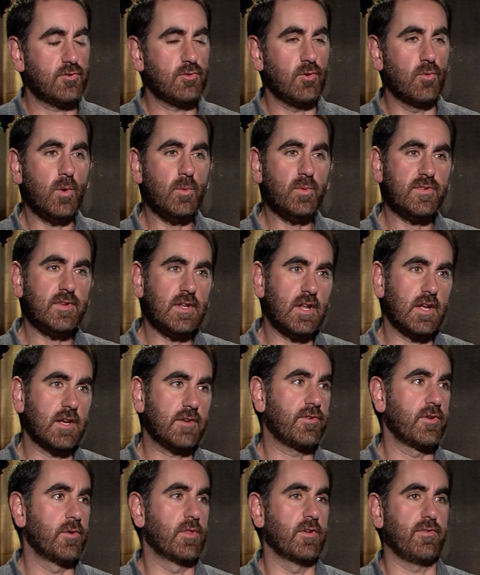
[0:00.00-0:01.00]
So what was it like
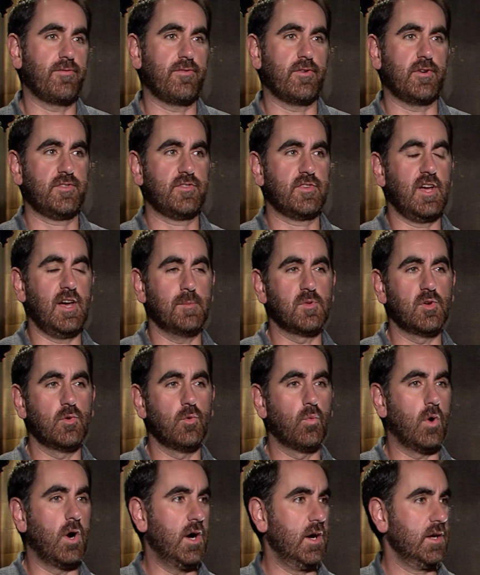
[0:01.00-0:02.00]
for you the first time you
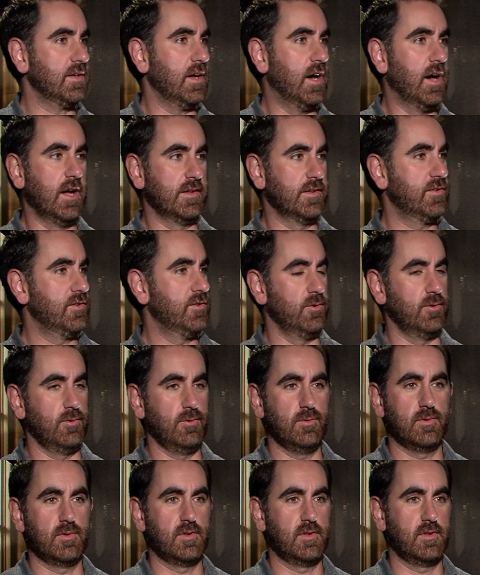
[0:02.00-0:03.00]
walked
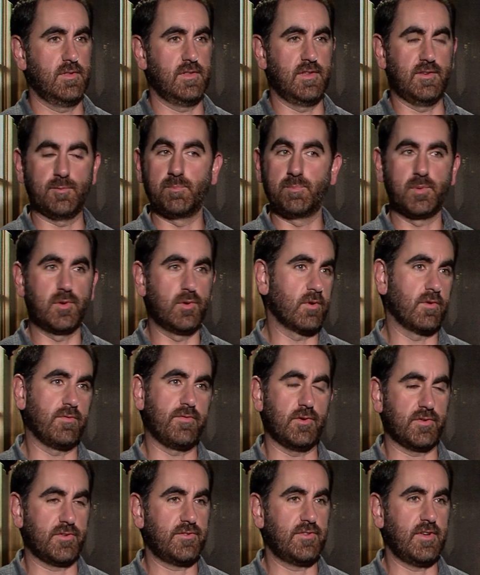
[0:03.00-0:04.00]
onto this
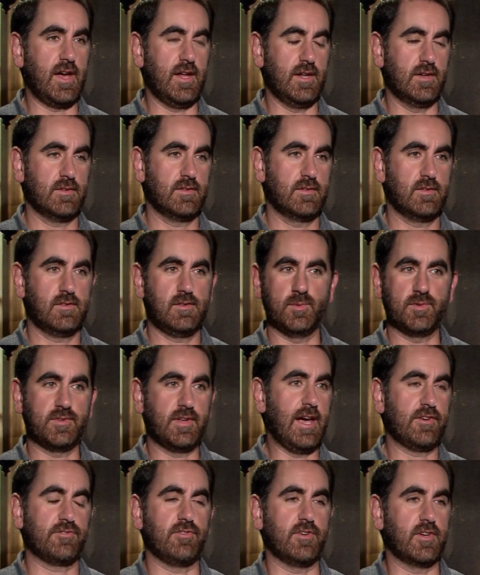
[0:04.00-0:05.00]
beautiful set that was
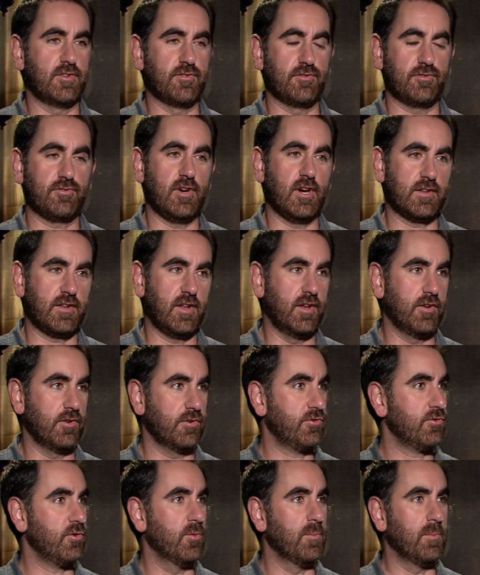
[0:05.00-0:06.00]
actually constructed and there's
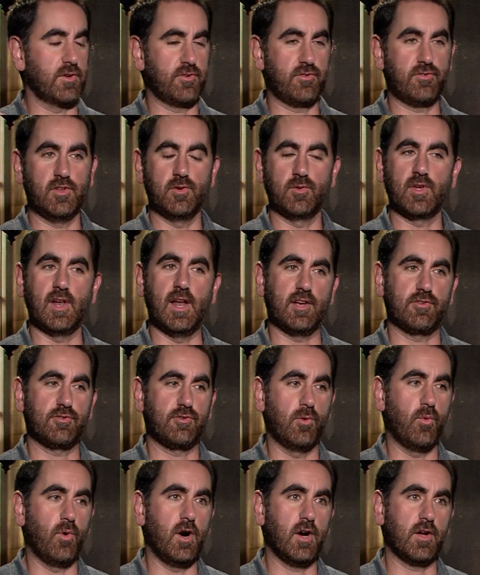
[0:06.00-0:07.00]
so much that you can actually
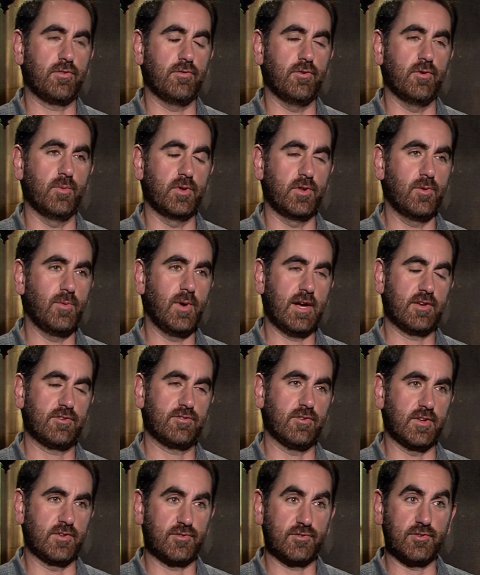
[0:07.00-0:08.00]
walk through when you
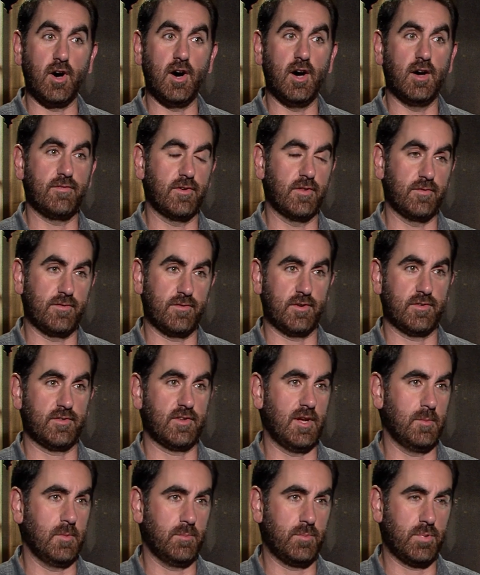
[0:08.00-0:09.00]
actually saw it for the first
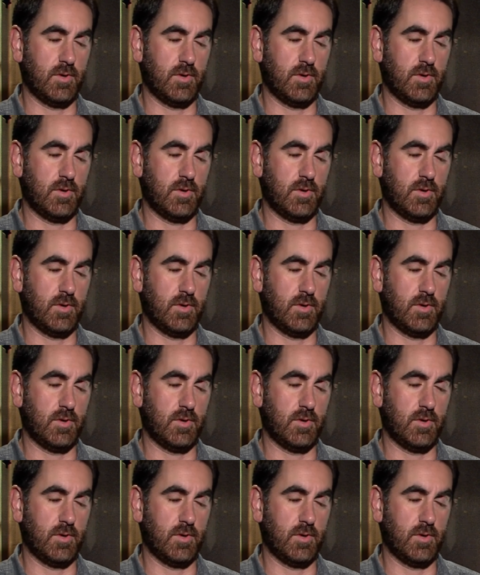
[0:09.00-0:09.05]
time in